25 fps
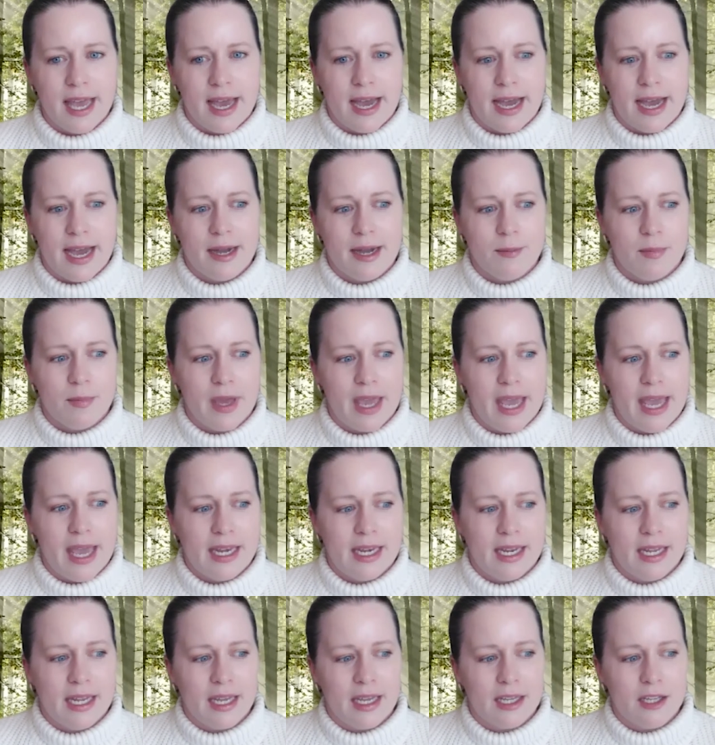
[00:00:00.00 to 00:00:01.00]

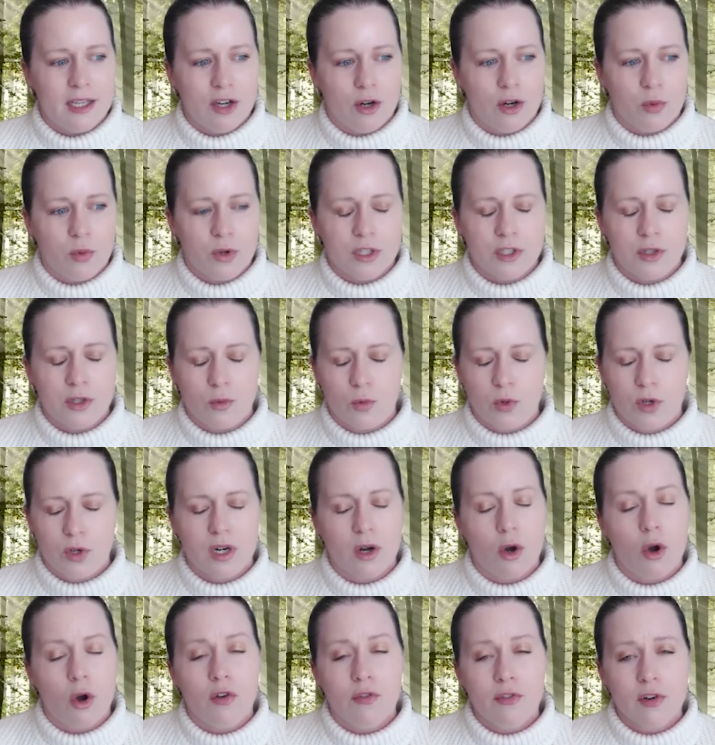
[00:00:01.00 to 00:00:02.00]
We're
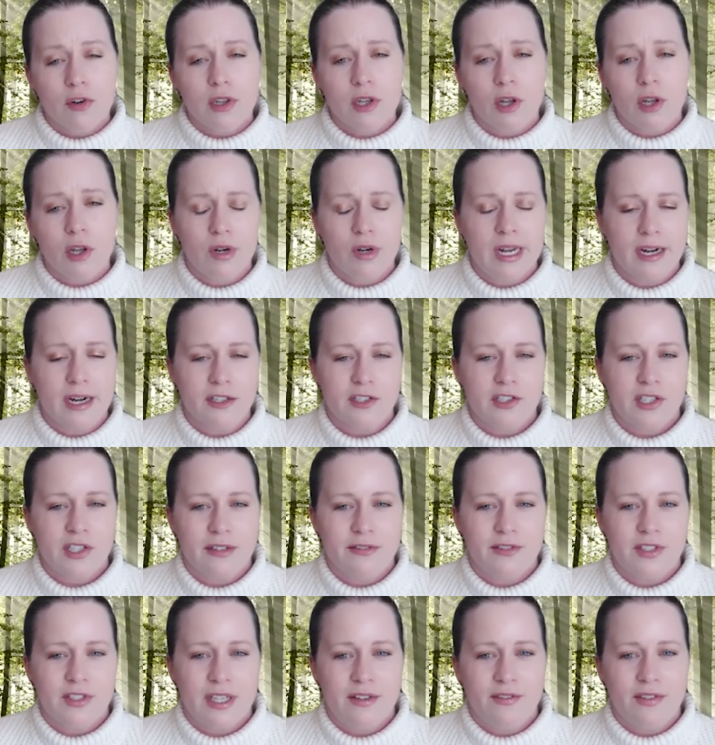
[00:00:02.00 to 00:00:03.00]
overloading
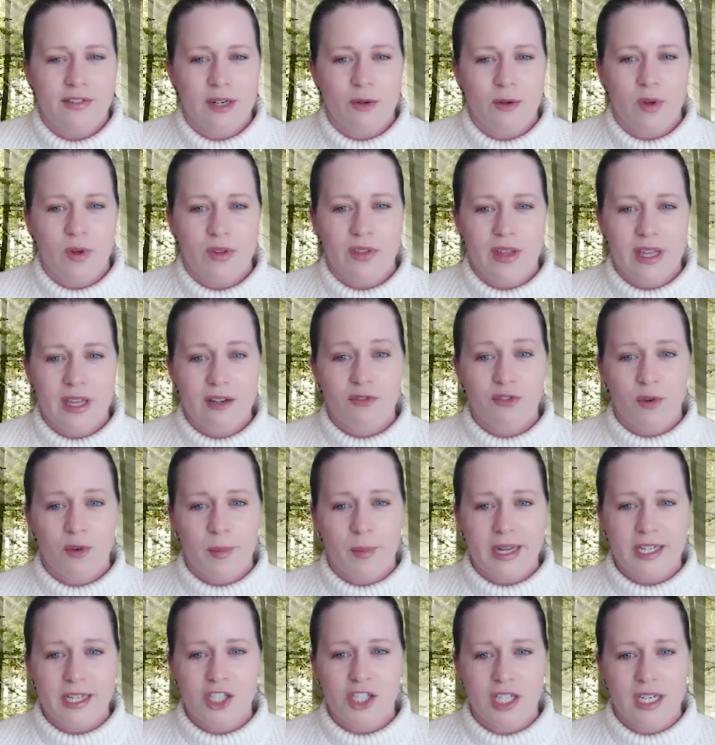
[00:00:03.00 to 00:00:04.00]
ourselves even with
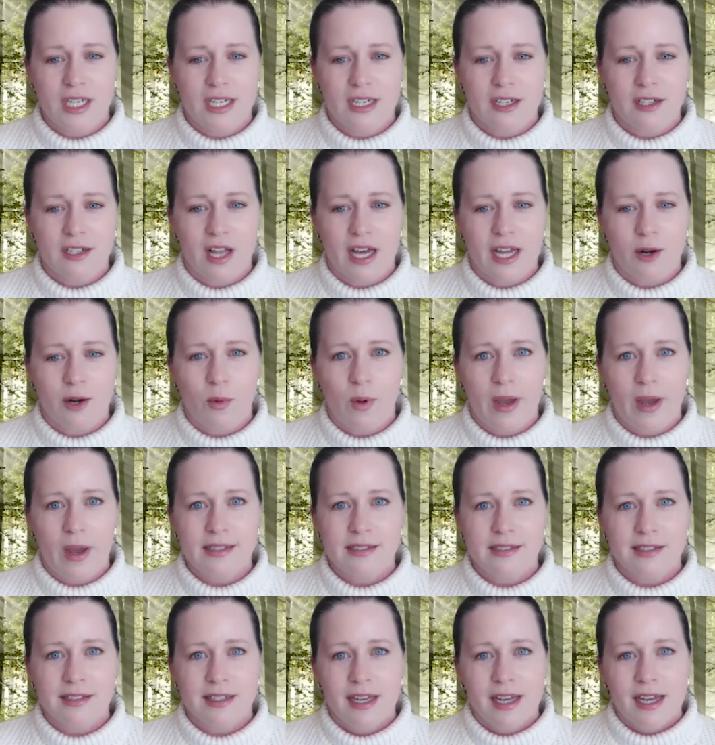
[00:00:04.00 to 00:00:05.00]
information in a lot of
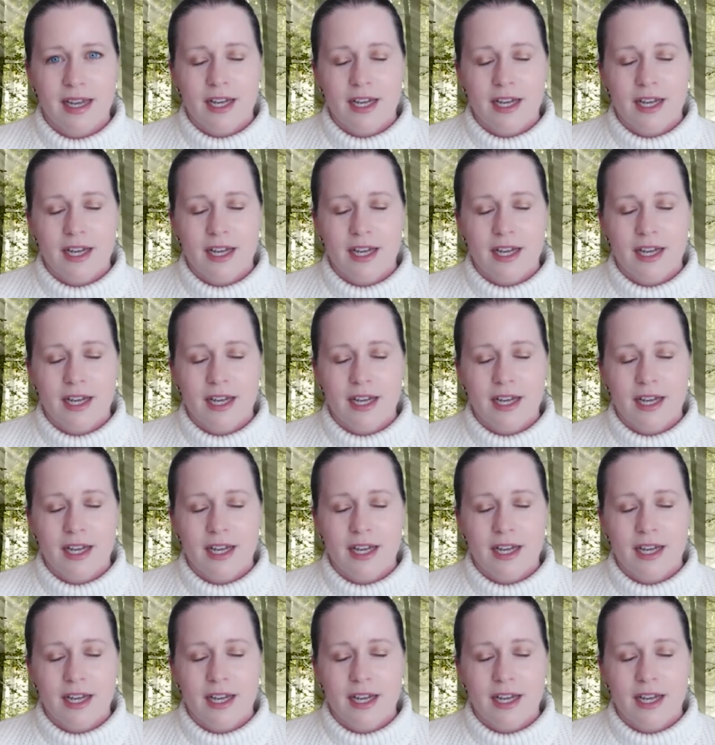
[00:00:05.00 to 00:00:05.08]
ways.